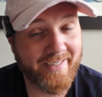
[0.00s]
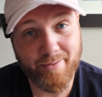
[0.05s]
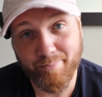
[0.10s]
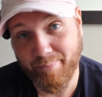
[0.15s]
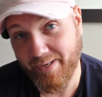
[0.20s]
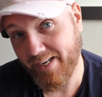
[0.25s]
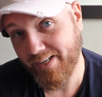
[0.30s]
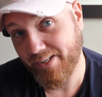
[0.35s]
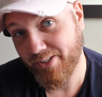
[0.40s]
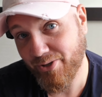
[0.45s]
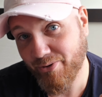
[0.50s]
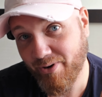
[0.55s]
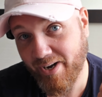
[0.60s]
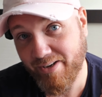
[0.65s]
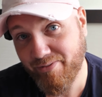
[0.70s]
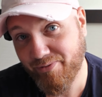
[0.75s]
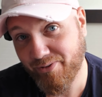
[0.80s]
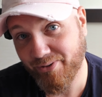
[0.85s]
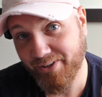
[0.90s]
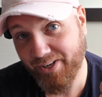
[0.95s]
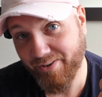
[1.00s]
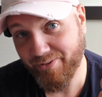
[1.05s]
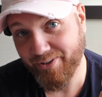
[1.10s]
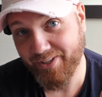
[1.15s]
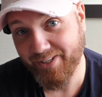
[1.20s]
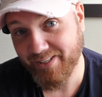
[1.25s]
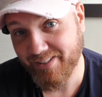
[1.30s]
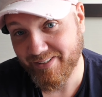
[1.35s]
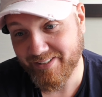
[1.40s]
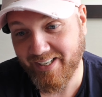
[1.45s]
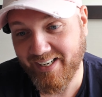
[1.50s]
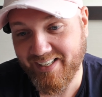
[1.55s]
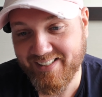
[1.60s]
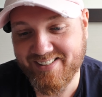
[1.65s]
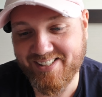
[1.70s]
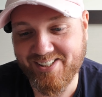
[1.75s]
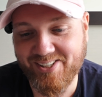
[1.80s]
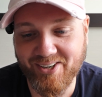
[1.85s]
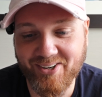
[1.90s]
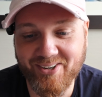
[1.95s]
I'm buying a new iPhone every year, right?
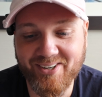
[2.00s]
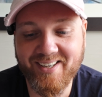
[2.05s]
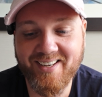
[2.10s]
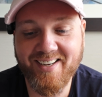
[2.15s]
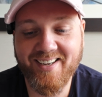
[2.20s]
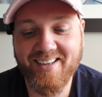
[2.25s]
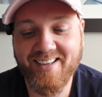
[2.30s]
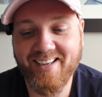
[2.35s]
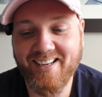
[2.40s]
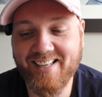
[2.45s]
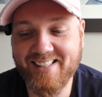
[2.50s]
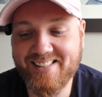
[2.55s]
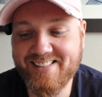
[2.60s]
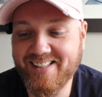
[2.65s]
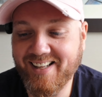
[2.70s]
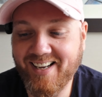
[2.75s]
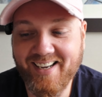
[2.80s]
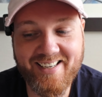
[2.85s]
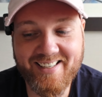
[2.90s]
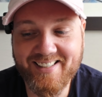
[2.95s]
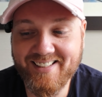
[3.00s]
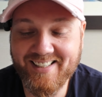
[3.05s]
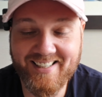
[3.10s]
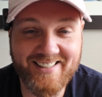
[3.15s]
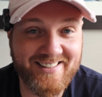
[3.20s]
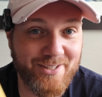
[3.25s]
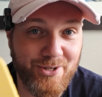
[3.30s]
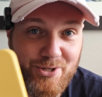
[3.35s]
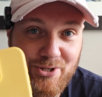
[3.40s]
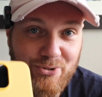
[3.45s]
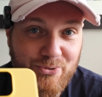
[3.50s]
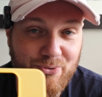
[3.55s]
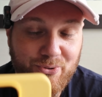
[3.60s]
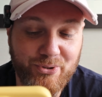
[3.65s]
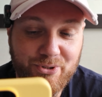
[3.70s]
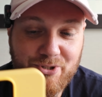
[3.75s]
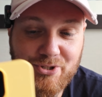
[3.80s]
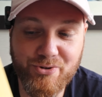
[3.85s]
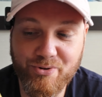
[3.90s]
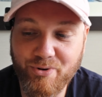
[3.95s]
So it's like, it's a
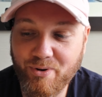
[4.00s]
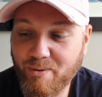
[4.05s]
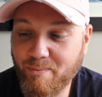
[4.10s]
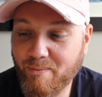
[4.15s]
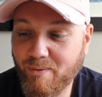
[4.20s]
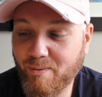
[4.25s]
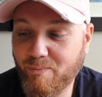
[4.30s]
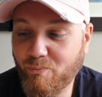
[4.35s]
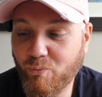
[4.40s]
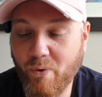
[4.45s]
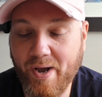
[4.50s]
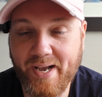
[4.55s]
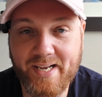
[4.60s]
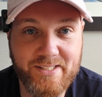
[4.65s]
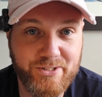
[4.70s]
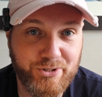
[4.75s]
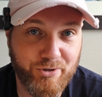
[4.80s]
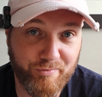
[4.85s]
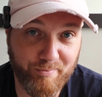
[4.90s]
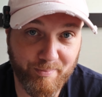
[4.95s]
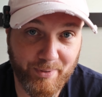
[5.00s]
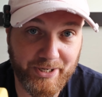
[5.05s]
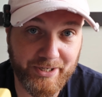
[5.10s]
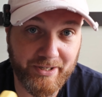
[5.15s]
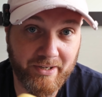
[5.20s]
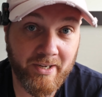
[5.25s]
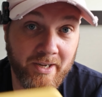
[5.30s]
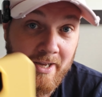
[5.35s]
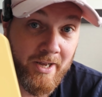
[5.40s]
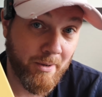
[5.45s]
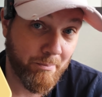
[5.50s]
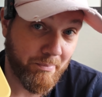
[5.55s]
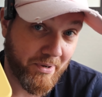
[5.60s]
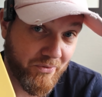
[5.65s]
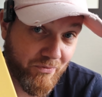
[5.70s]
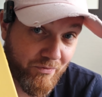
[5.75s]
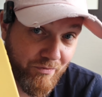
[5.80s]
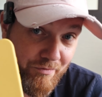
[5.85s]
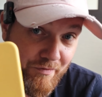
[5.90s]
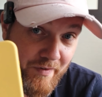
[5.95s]
huge waste of money. But
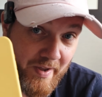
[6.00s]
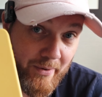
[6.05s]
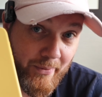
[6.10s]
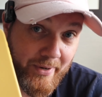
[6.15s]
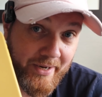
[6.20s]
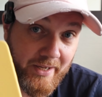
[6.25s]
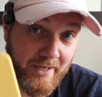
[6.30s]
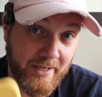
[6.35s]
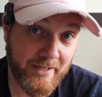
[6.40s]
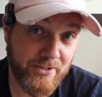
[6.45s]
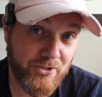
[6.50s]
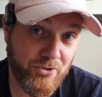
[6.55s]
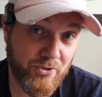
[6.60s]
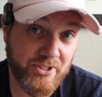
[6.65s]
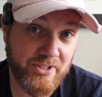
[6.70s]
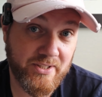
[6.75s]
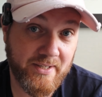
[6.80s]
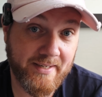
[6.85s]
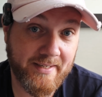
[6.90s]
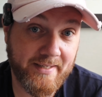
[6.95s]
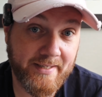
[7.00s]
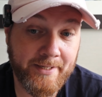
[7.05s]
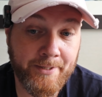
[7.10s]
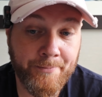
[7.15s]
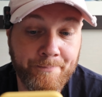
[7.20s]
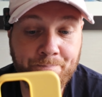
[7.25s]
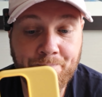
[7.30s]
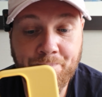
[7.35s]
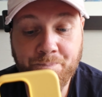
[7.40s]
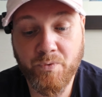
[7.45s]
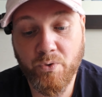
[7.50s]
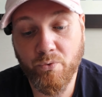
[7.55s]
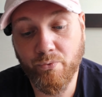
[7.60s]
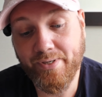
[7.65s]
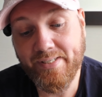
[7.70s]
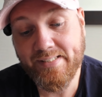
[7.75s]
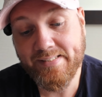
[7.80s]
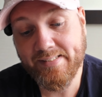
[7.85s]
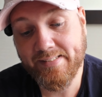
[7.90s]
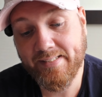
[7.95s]
very interestingly,
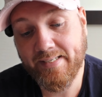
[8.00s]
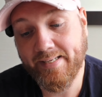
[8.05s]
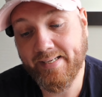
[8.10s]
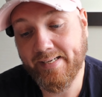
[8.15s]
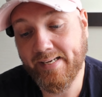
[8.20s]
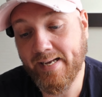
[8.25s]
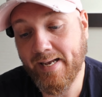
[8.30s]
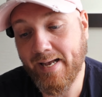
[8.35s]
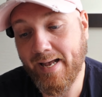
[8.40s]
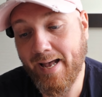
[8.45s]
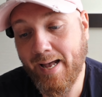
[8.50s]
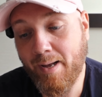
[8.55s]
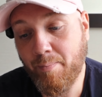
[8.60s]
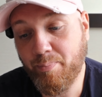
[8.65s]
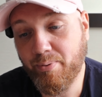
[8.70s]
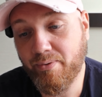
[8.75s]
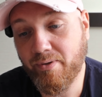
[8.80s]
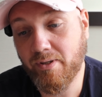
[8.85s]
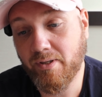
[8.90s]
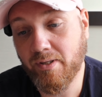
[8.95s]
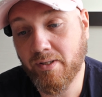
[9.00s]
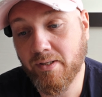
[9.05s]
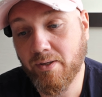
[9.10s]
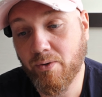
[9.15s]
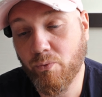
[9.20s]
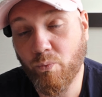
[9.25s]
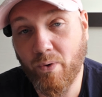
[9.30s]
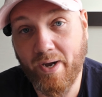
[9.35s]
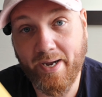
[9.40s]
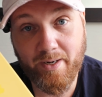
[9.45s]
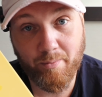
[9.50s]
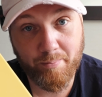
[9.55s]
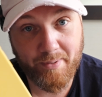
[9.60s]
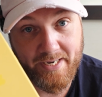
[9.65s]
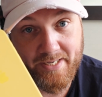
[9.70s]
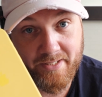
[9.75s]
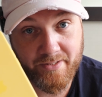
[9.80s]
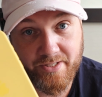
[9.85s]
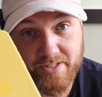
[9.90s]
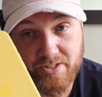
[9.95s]
recently, Apple, while
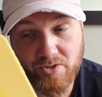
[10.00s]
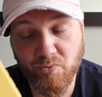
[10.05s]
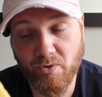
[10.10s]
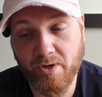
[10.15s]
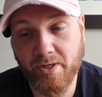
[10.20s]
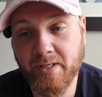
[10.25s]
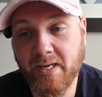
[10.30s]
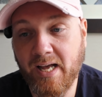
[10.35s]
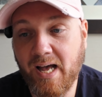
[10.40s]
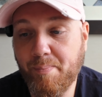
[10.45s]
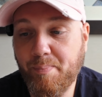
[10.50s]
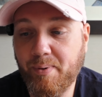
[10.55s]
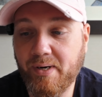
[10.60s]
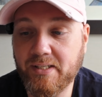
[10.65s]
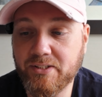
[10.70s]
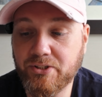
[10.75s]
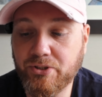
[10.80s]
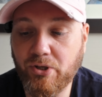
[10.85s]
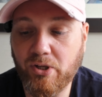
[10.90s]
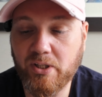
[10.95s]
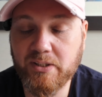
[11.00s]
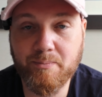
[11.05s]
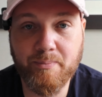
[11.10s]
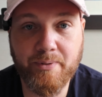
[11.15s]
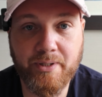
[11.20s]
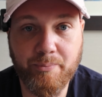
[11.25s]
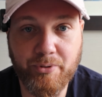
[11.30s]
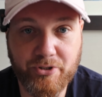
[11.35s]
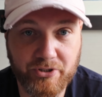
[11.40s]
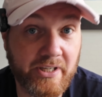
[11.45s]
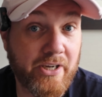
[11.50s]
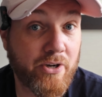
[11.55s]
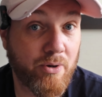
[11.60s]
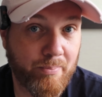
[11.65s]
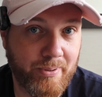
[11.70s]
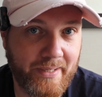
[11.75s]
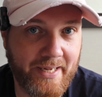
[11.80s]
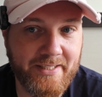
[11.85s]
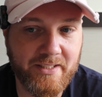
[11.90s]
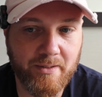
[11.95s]
buying this one, Apple has told me, because I
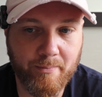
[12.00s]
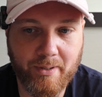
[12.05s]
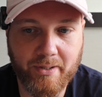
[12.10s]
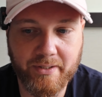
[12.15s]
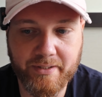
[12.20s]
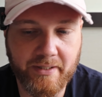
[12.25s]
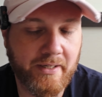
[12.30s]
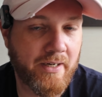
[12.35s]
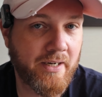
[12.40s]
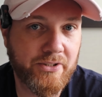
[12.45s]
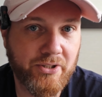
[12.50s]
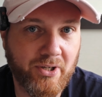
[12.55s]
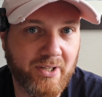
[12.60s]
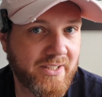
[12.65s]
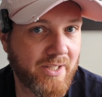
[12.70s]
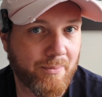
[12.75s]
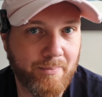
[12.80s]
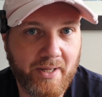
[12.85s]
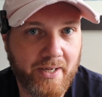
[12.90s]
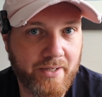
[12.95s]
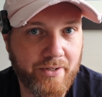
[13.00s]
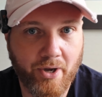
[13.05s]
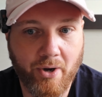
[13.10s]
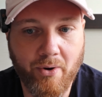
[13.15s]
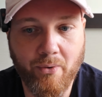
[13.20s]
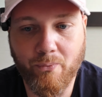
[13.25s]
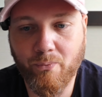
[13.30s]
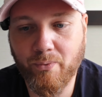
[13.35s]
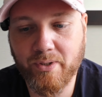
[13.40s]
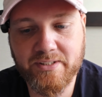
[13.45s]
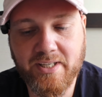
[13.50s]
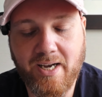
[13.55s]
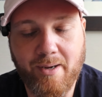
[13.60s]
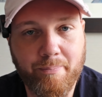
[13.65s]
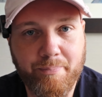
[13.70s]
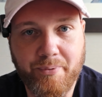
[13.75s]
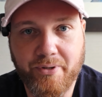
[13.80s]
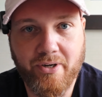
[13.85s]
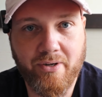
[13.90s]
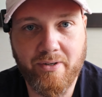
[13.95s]
complained about it, and I told them like, yo, what's
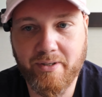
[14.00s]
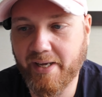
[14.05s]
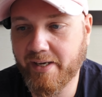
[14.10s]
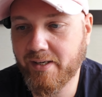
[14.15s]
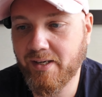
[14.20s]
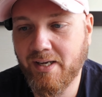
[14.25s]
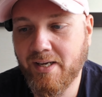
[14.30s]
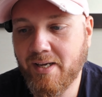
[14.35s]
up? You know, like